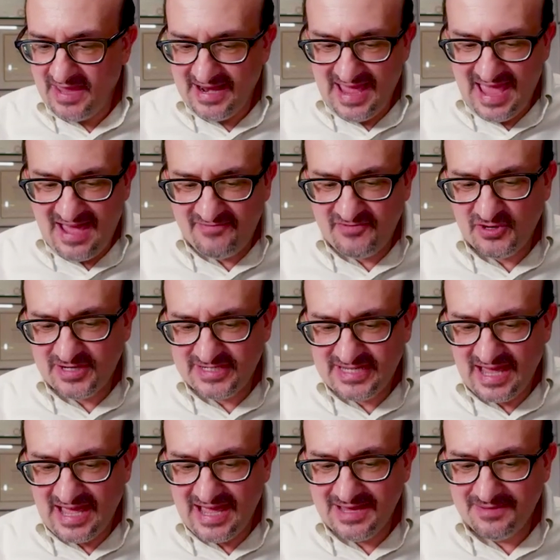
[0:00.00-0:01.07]
and after a
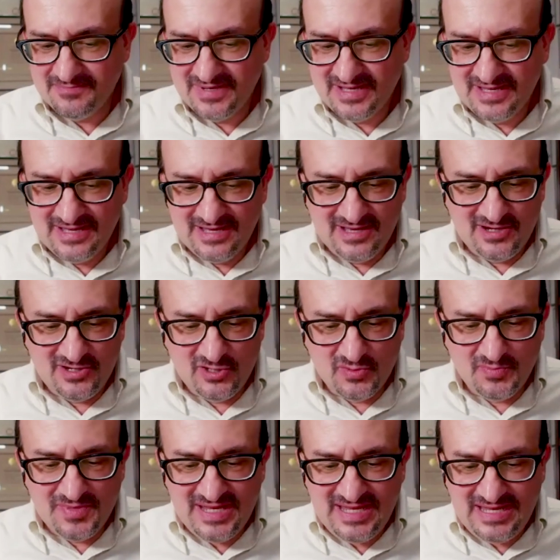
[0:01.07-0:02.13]
time,
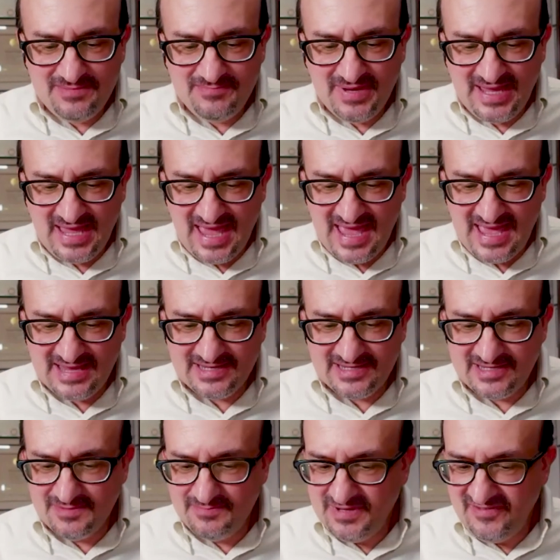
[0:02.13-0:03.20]
Lubni
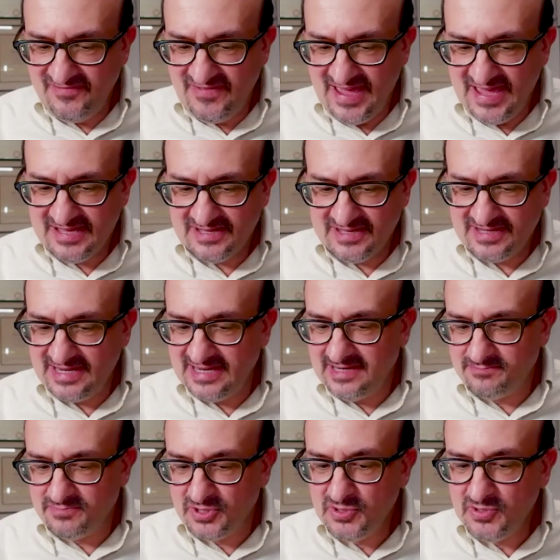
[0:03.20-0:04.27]
began to be veiled in
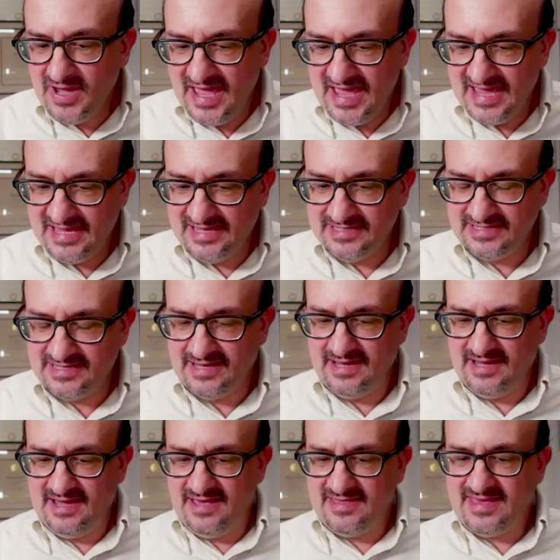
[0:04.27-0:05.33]
a blue haze.
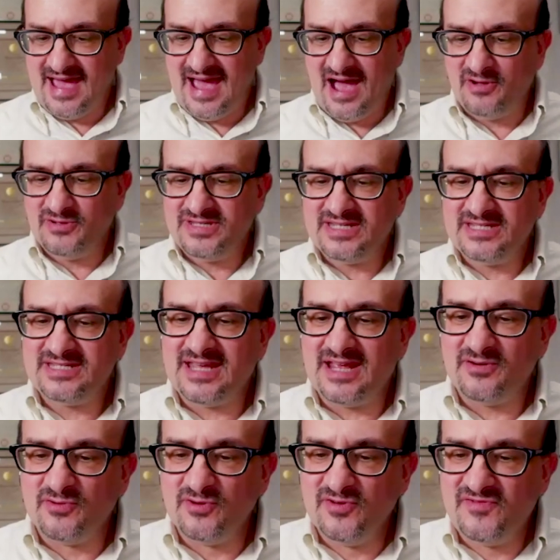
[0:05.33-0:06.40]
The houses
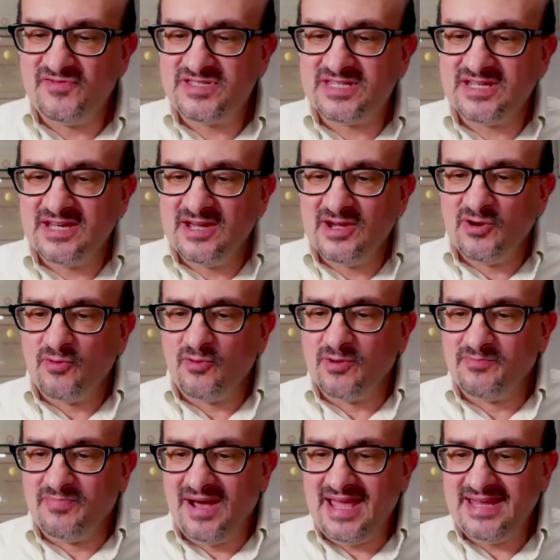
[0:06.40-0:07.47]
and roofs were
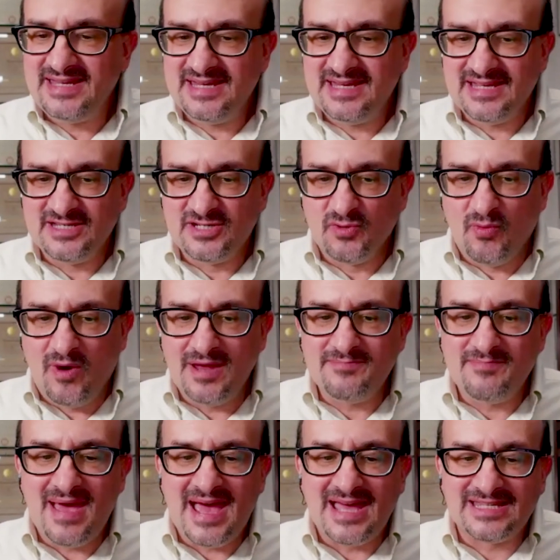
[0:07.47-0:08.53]
blended into
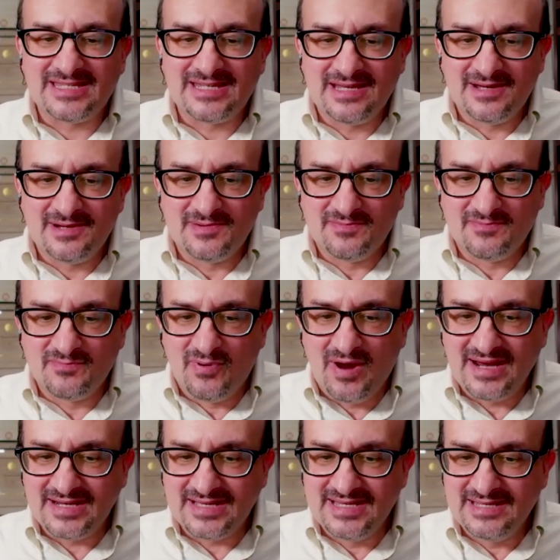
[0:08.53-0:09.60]
one mass
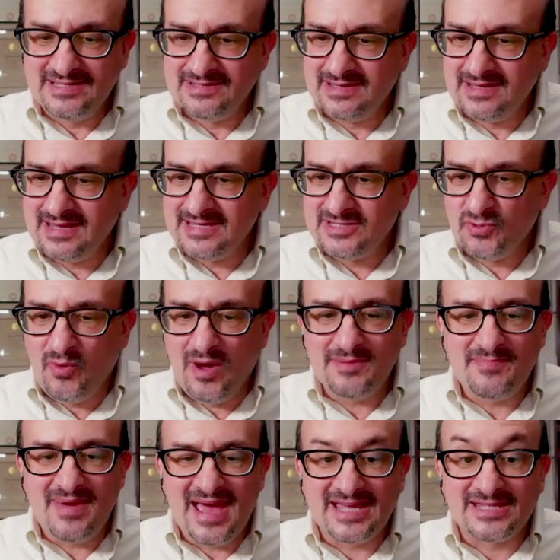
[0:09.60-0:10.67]
brightly into
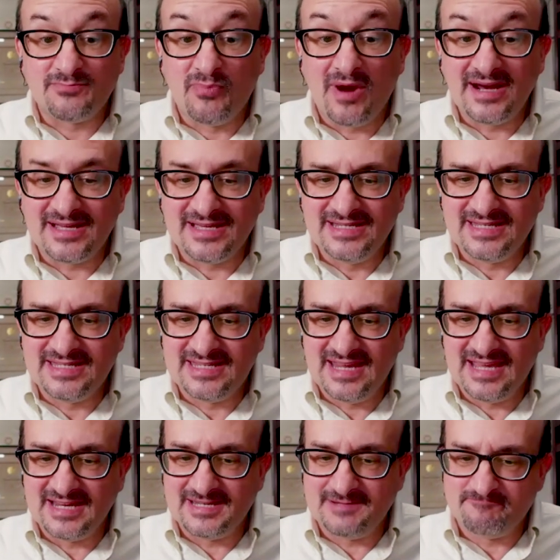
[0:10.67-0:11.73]
one mass brightly
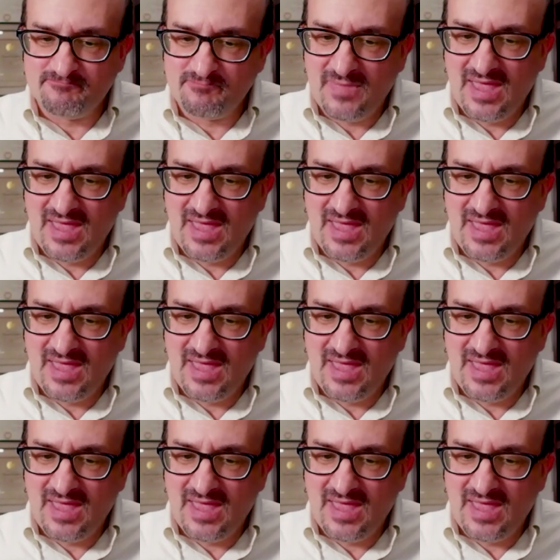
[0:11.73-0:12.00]
distinct.